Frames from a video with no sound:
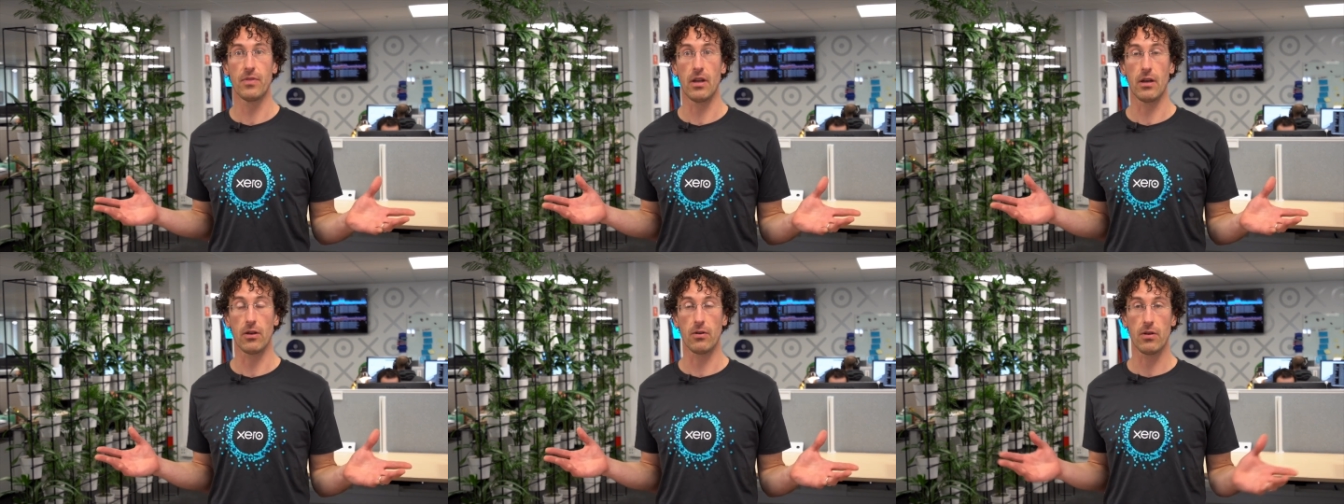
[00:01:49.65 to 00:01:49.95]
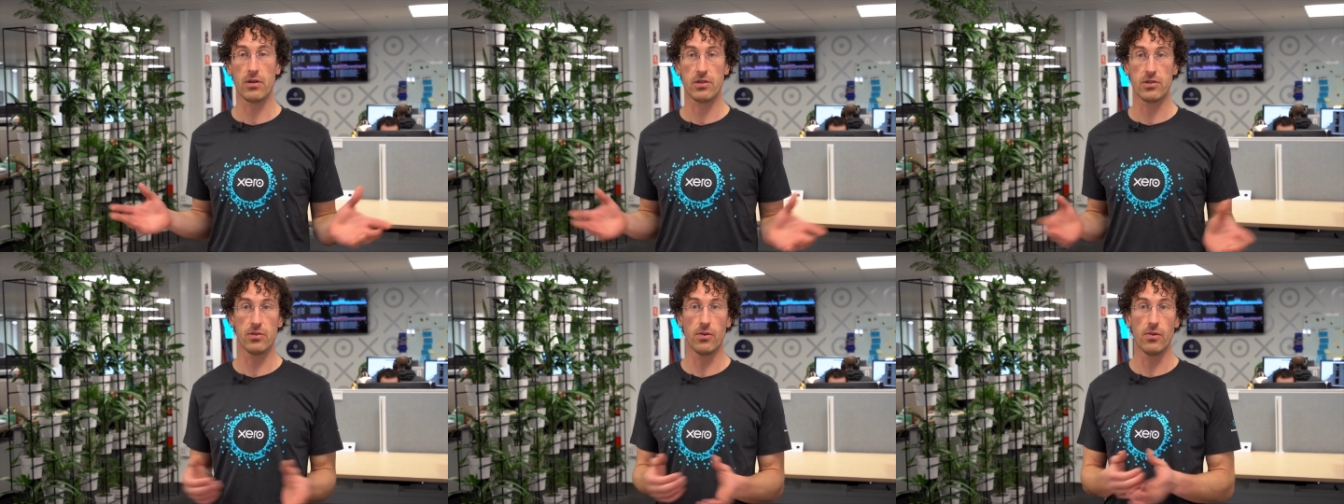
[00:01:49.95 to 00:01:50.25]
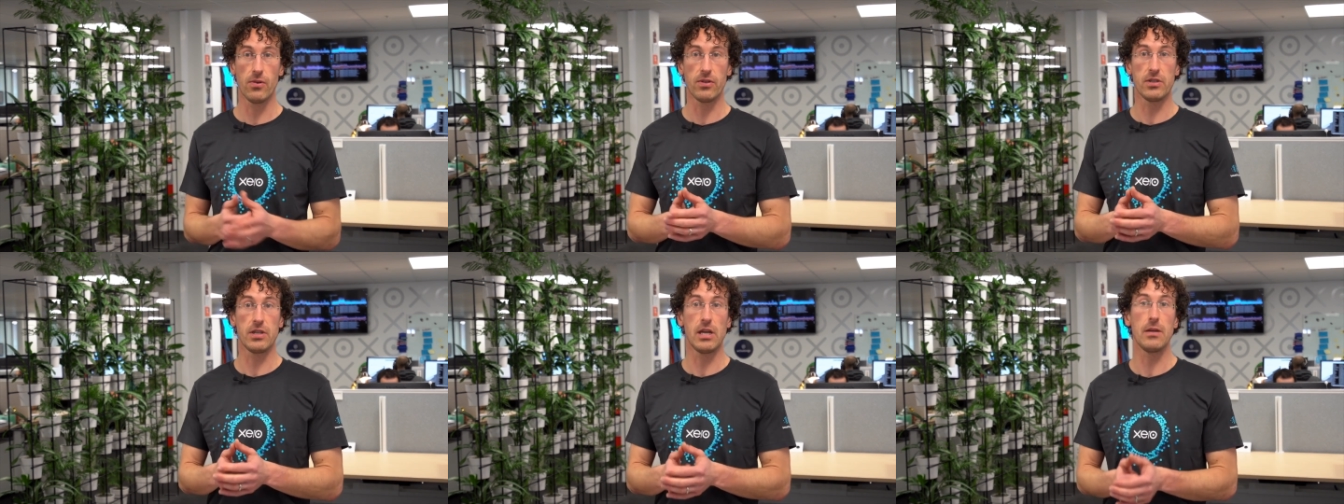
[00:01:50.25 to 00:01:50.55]
across
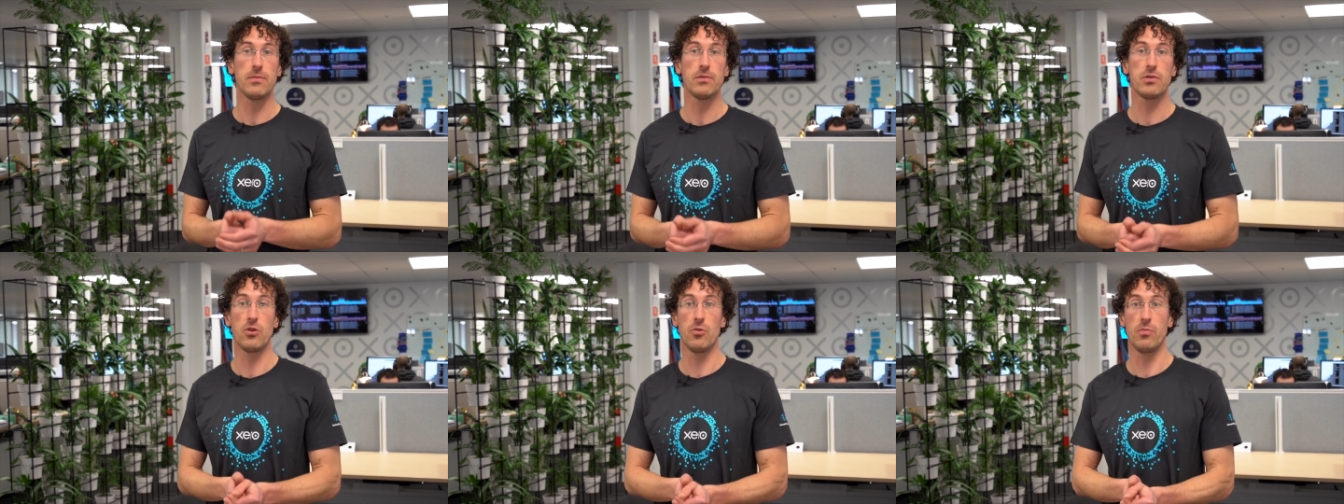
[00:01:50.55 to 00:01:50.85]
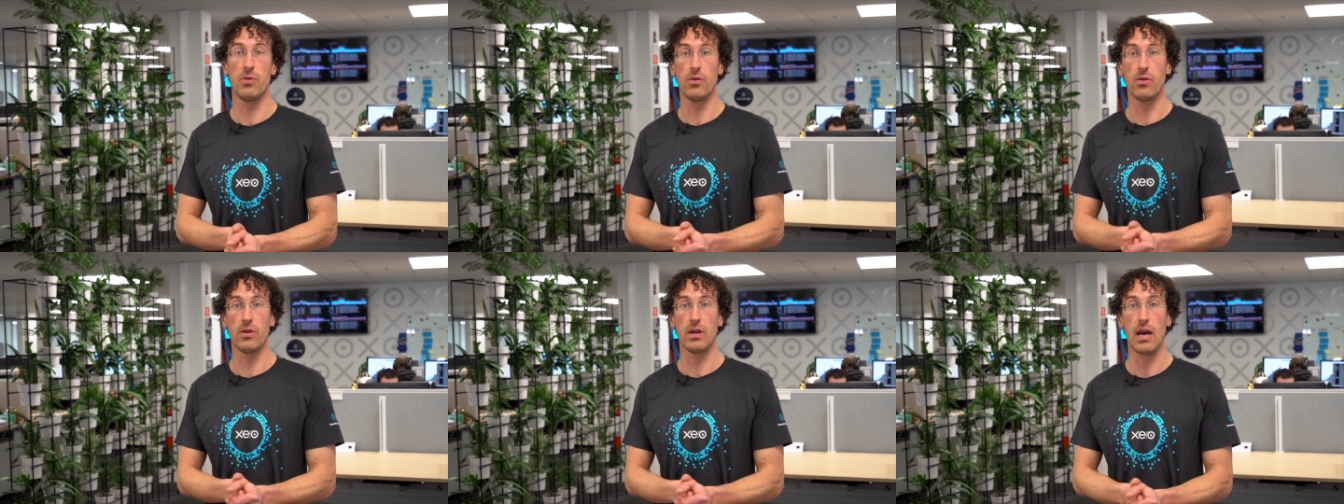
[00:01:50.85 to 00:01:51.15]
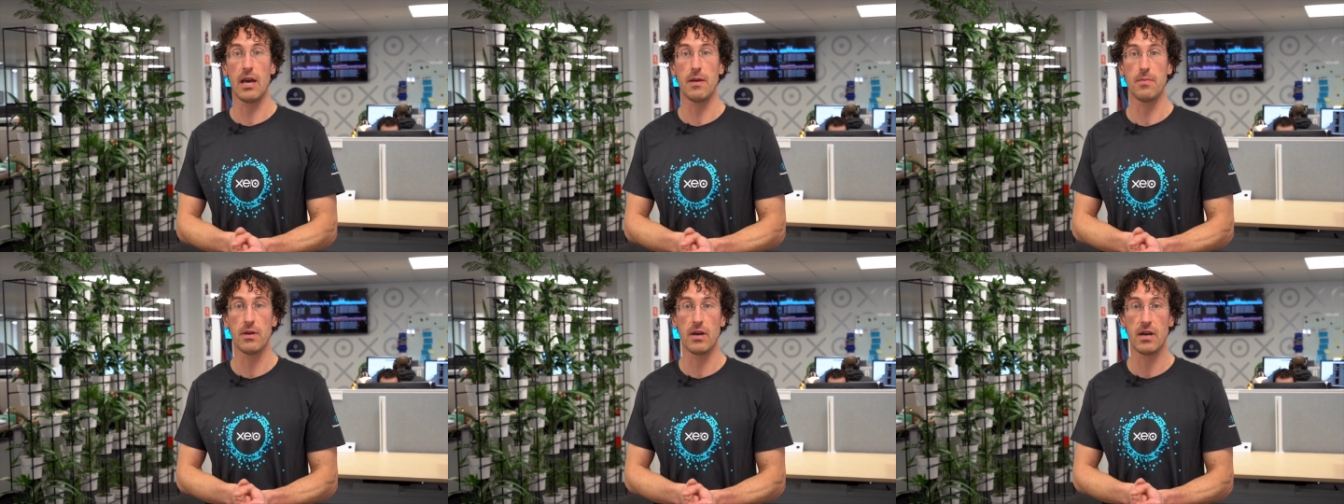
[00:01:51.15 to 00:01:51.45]
all the teams who are building
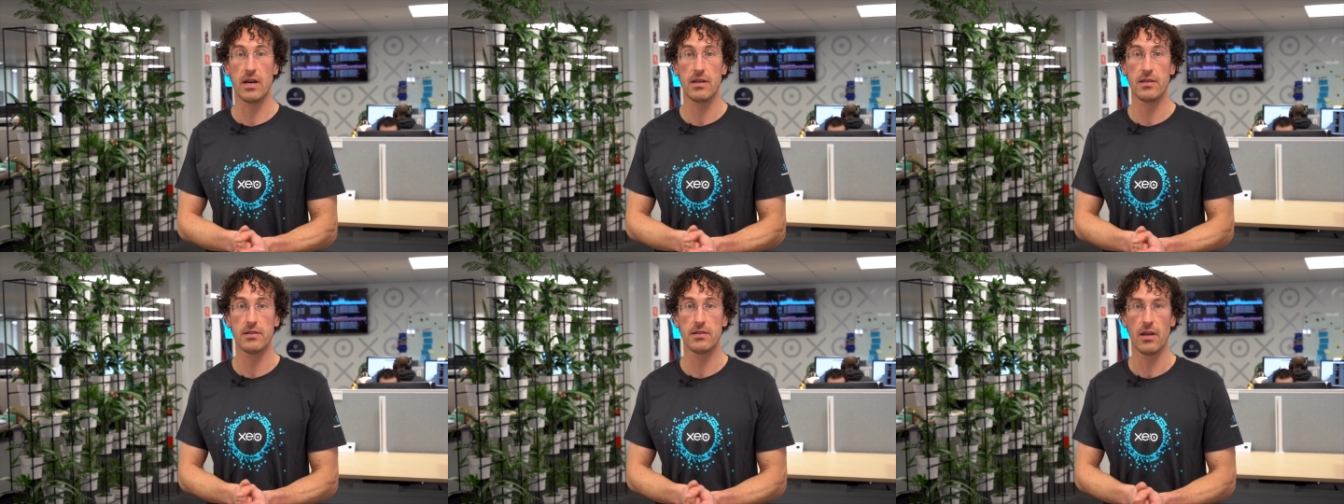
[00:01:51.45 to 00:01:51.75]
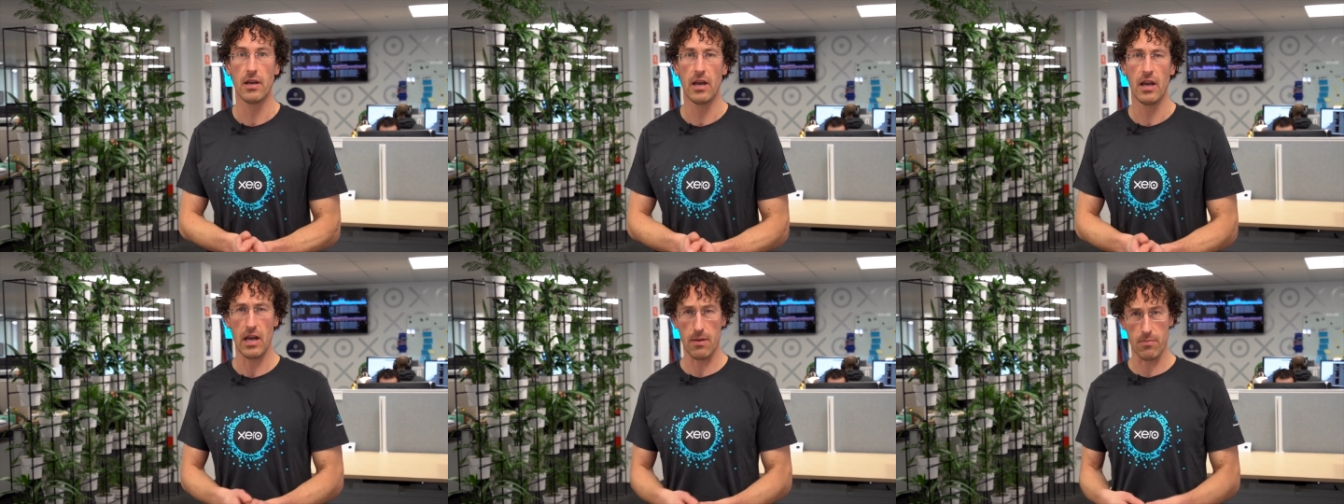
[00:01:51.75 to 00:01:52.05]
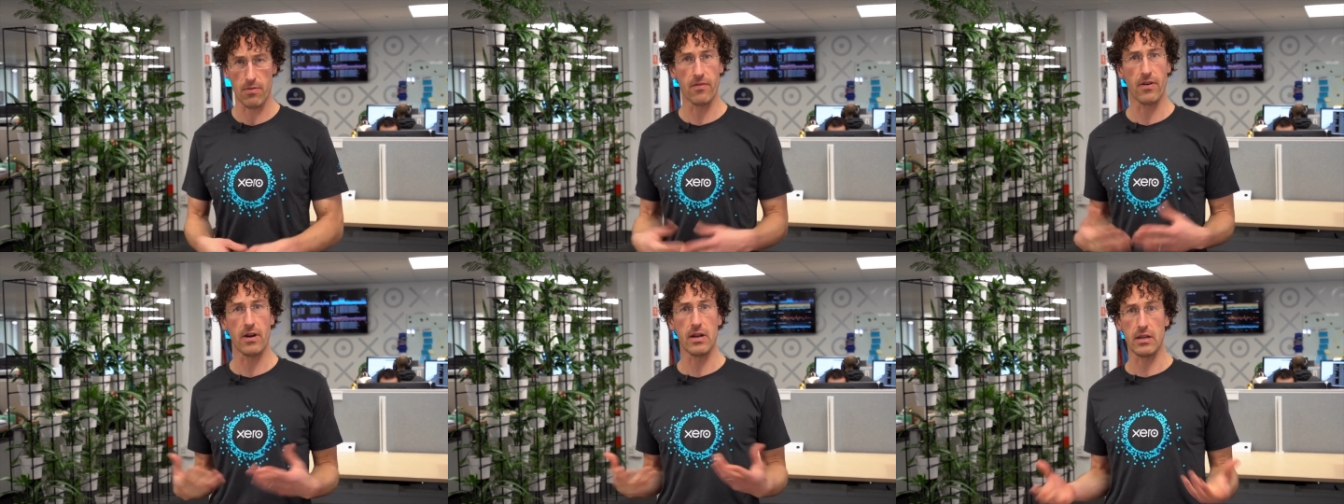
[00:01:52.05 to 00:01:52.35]
APIs
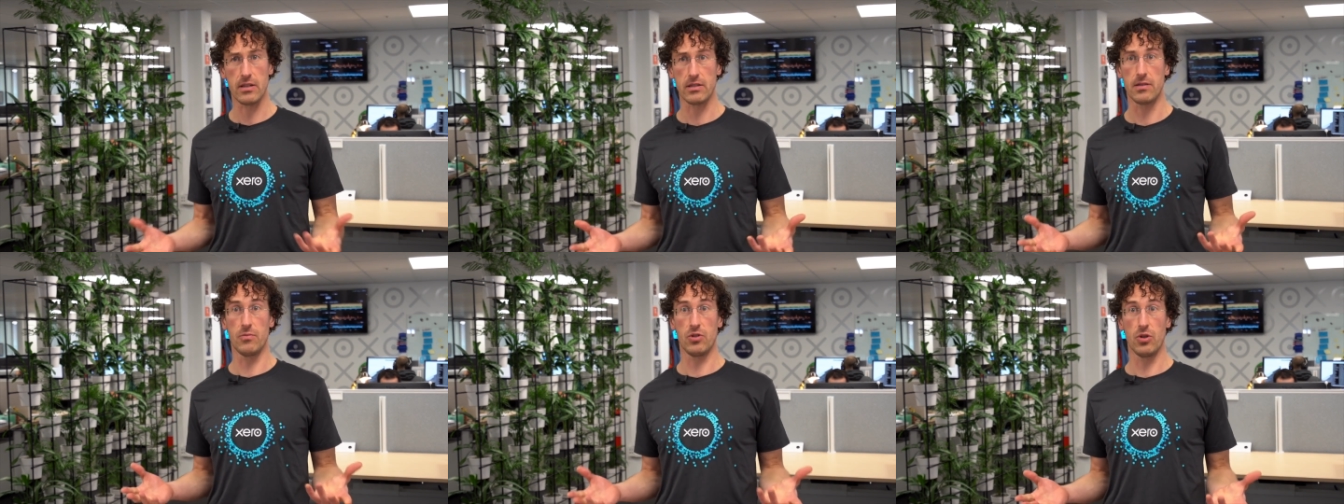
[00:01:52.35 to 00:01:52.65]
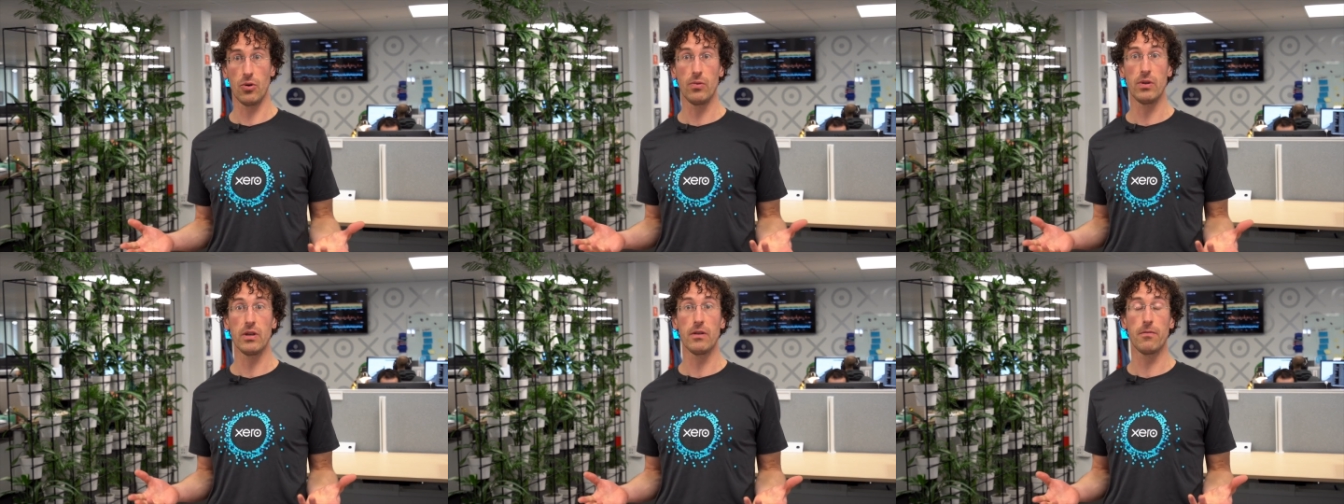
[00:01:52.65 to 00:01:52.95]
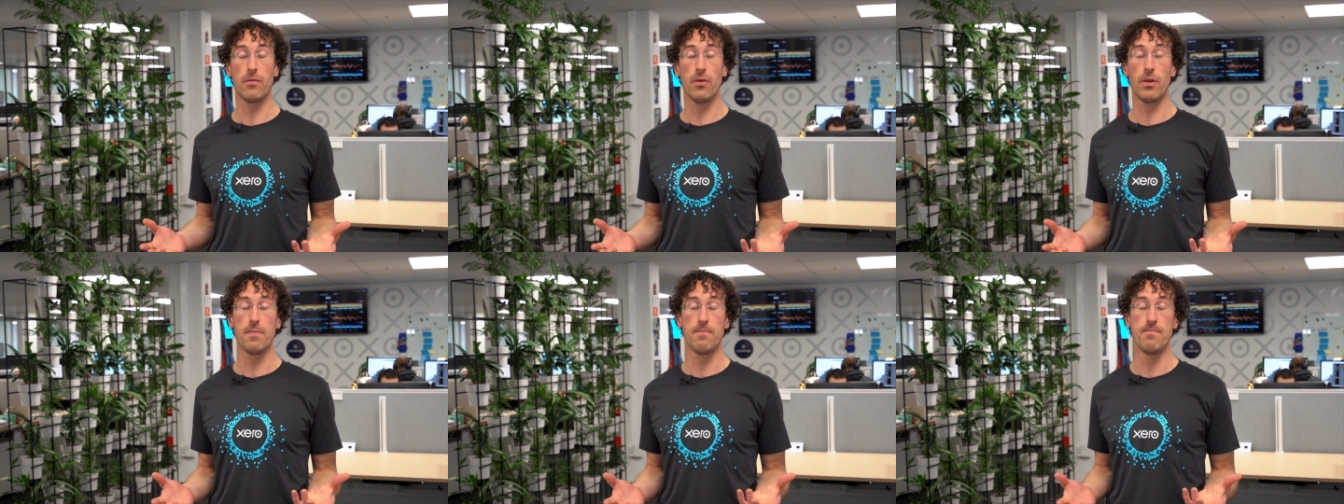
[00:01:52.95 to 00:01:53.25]
and providing some tooling
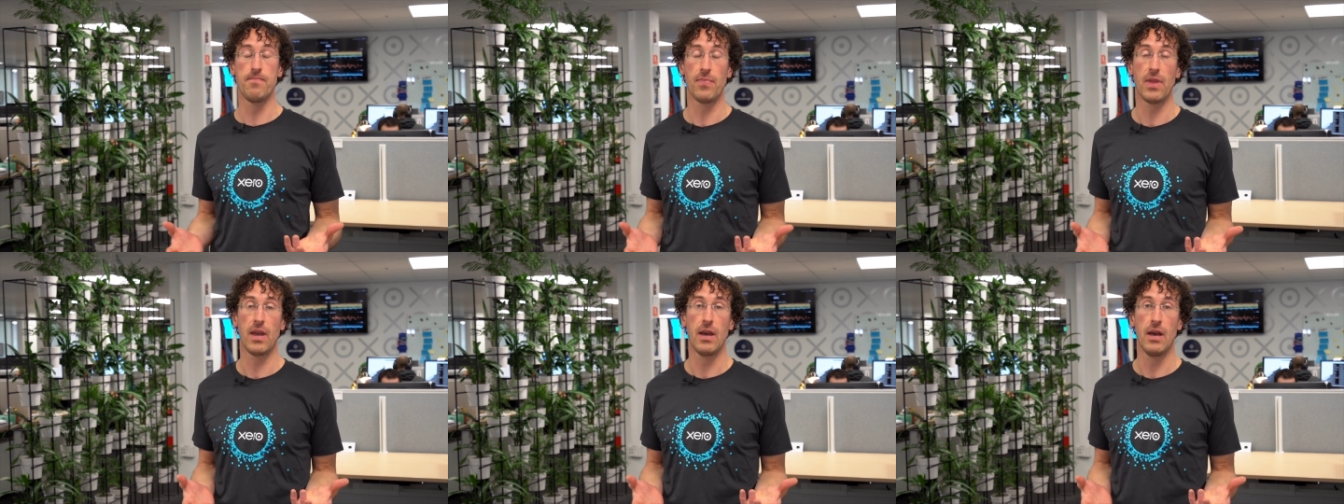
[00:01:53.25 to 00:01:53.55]
for them.